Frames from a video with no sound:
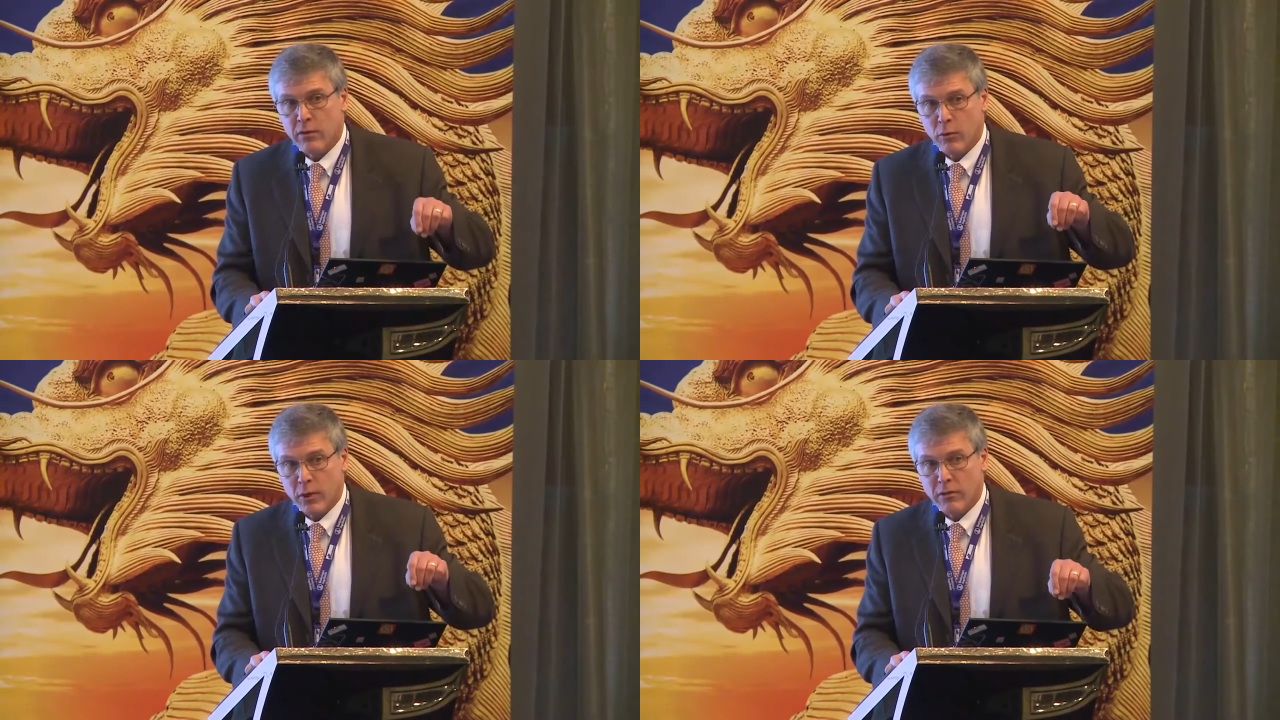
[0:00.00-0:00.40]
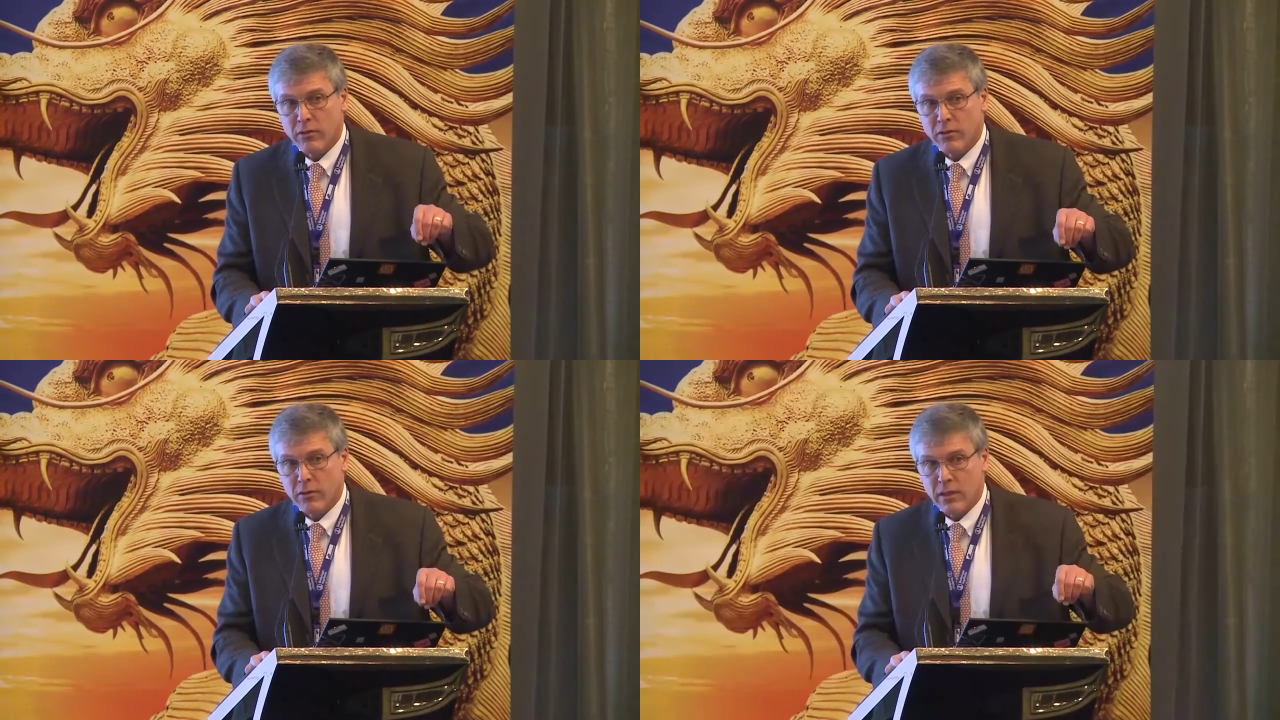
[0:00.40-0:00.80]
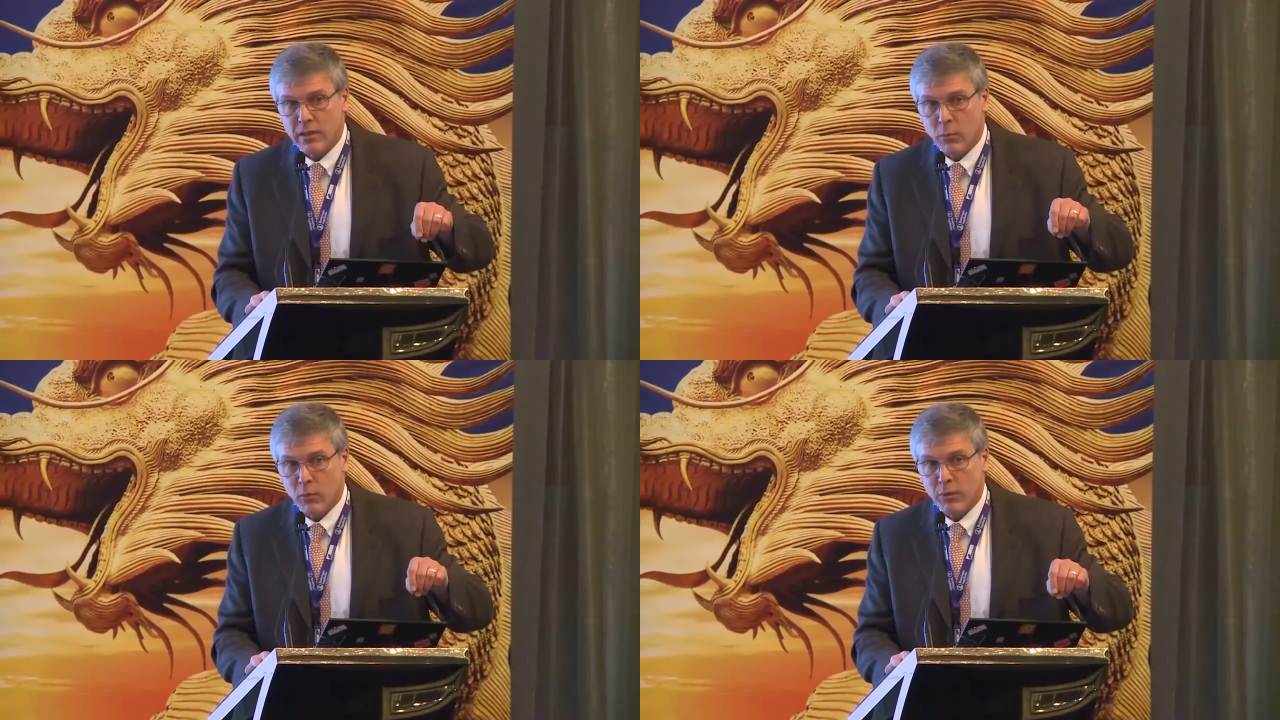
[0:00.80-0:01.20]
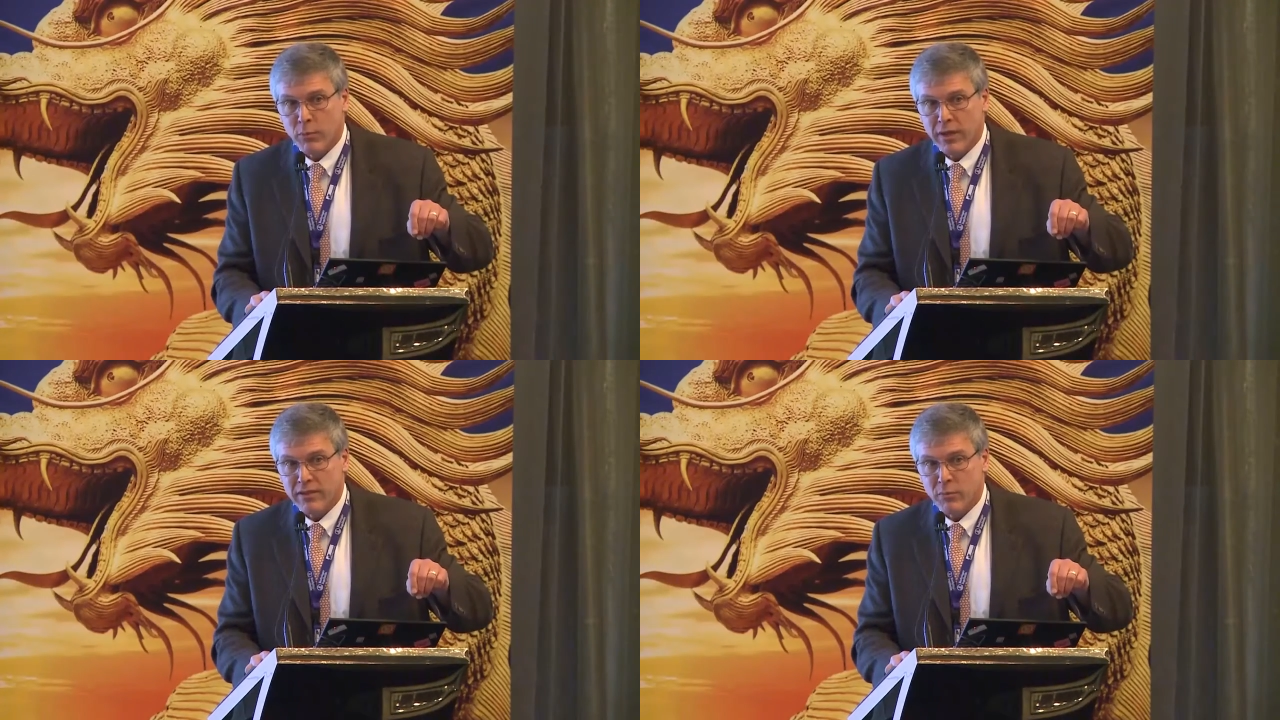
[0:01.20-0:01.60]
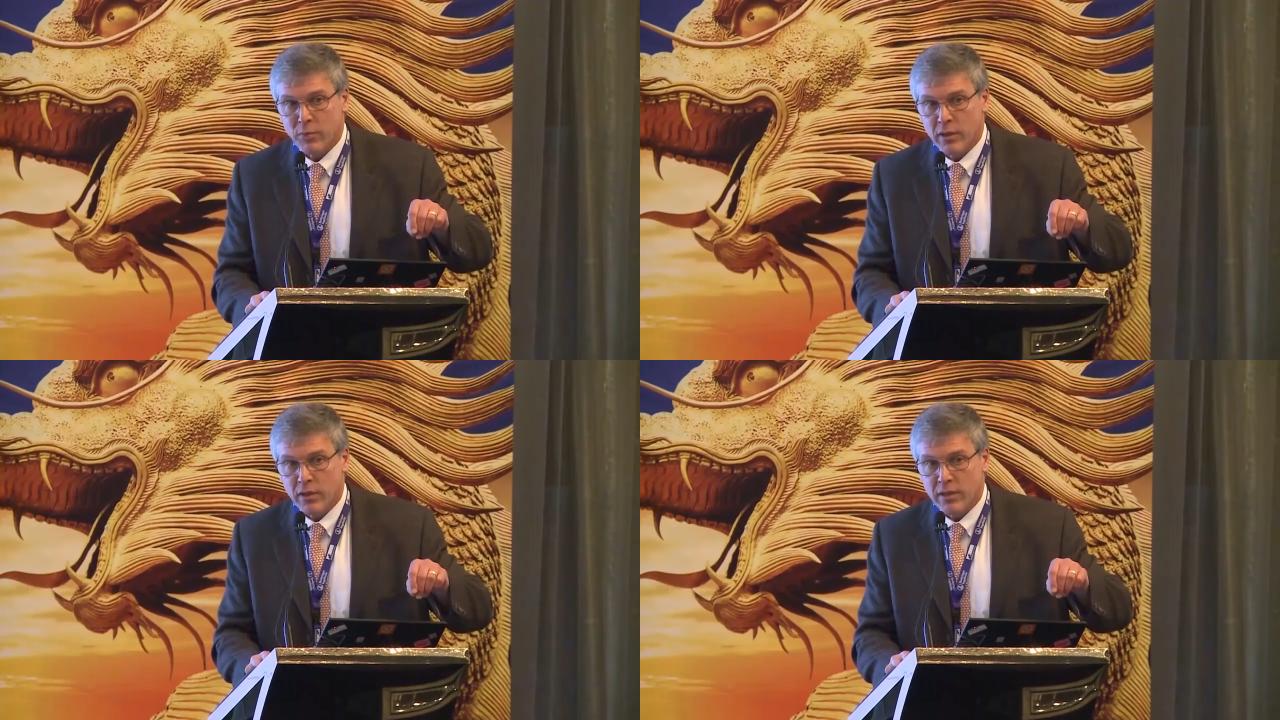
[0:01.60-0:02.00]
correctly select that 1 positive
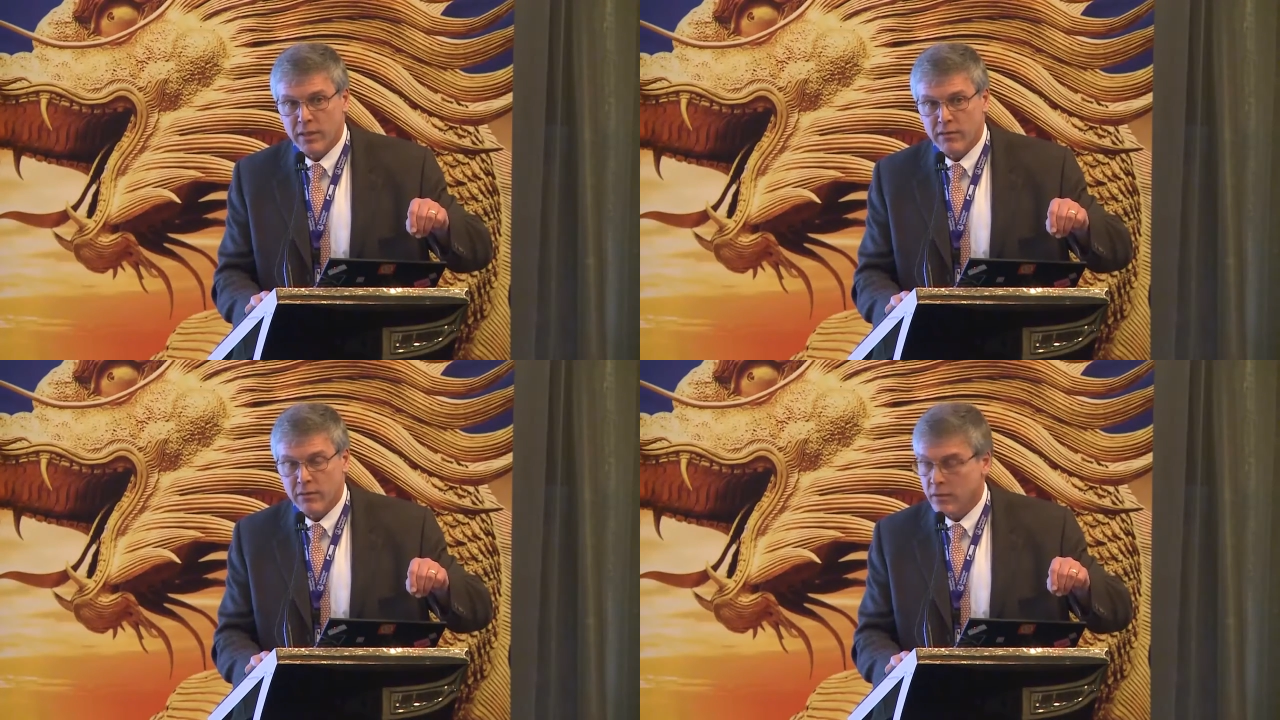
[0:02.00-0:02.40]
pig and test